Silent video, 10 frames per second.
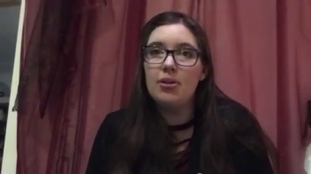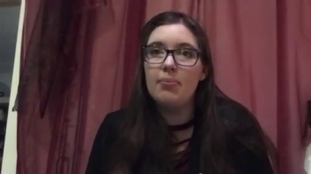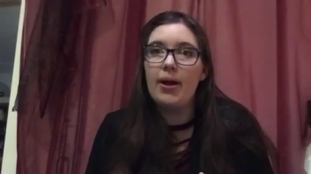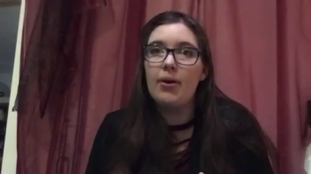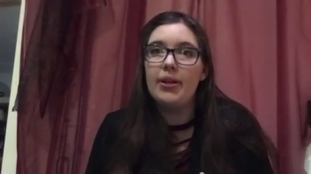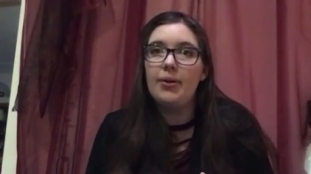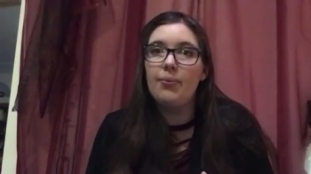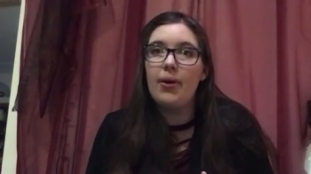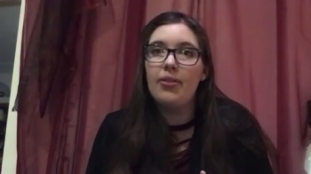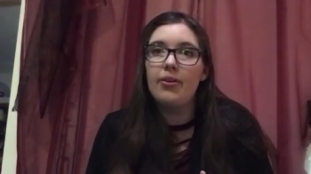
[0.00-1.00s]
about it,
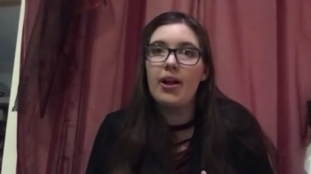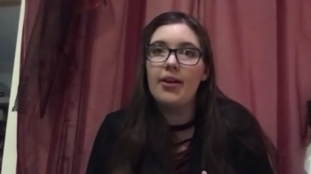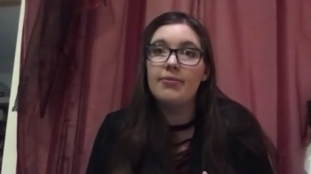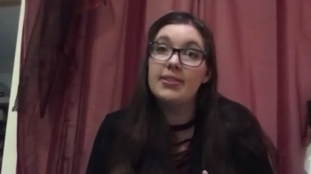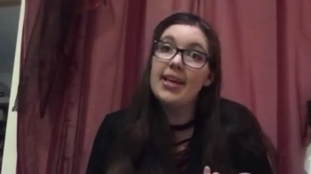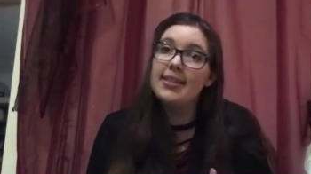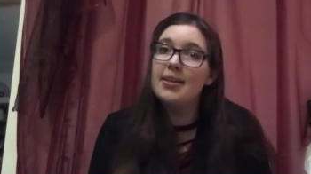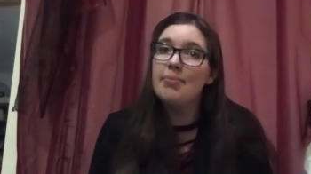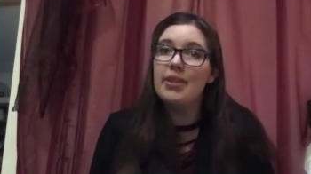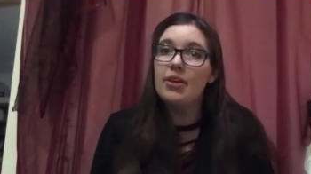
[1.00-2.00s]
whether I've said
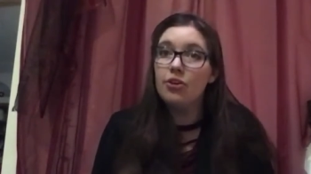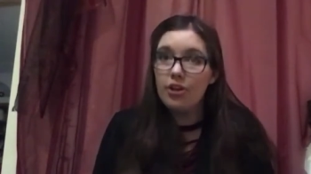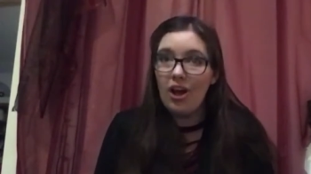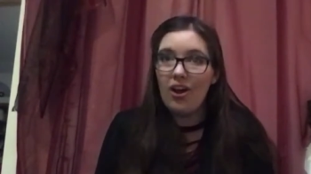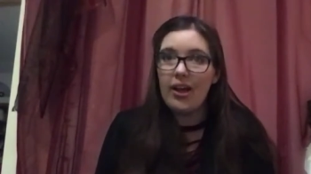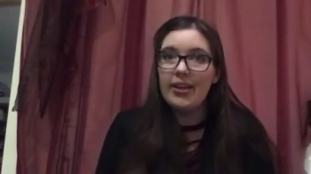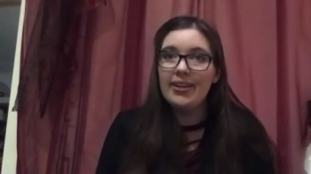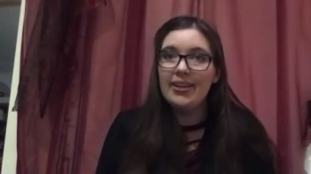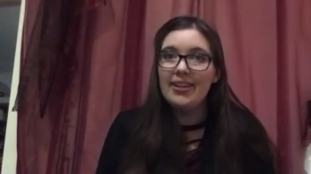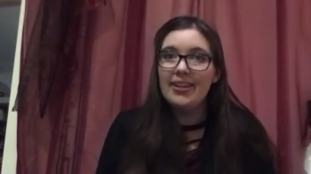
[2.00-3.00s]
something or not.
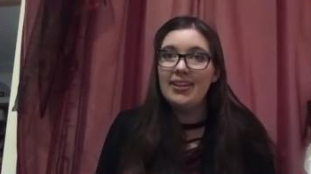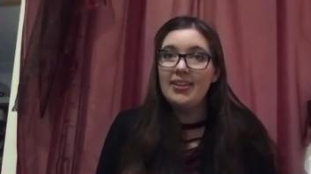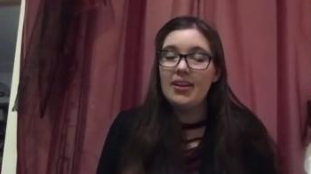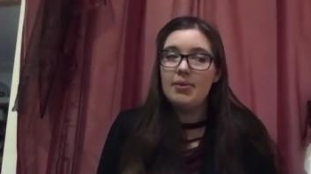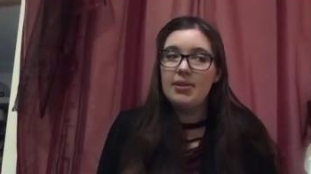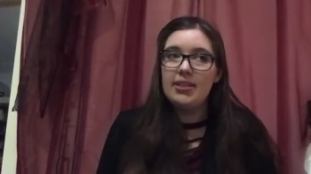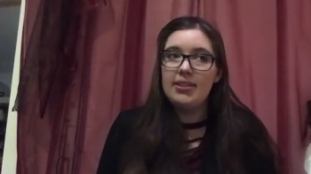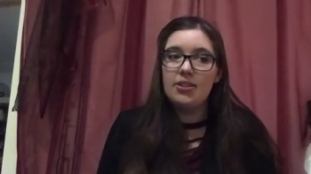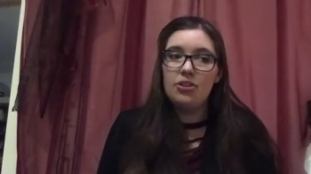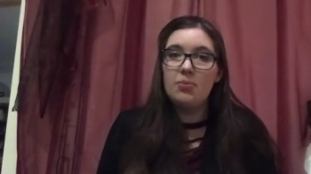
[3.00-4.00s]
I mean, the
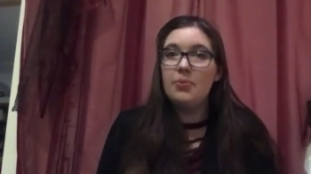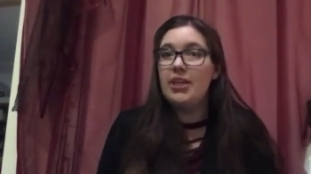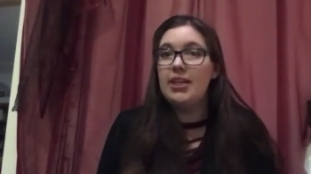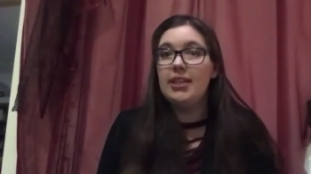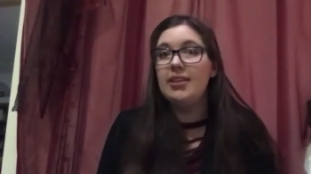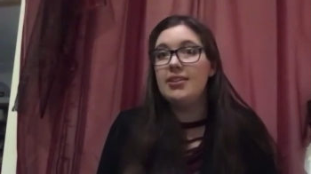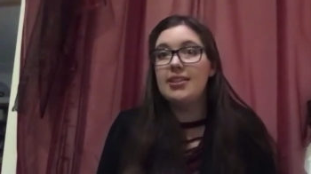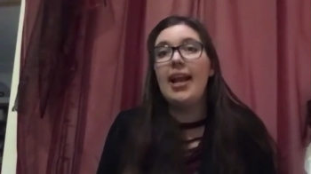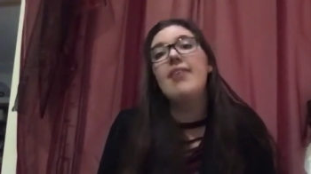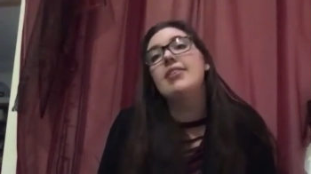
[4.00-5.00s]
decision's pretty clear because
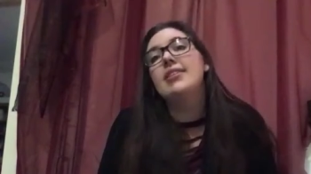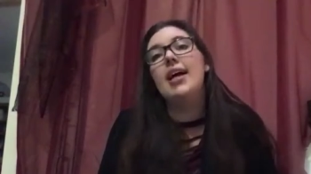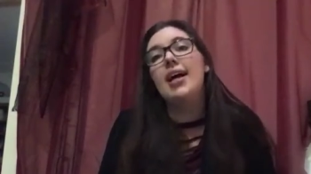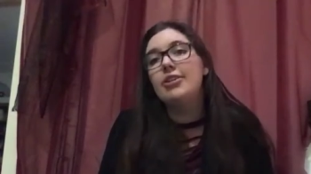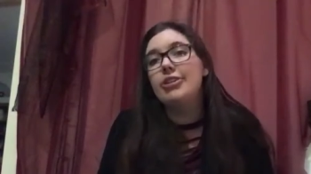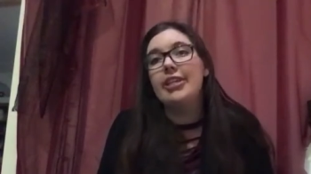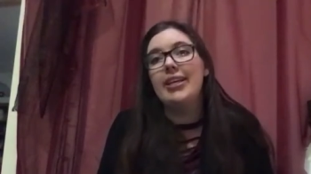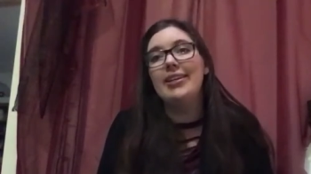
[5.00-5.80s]
I haven't touched it.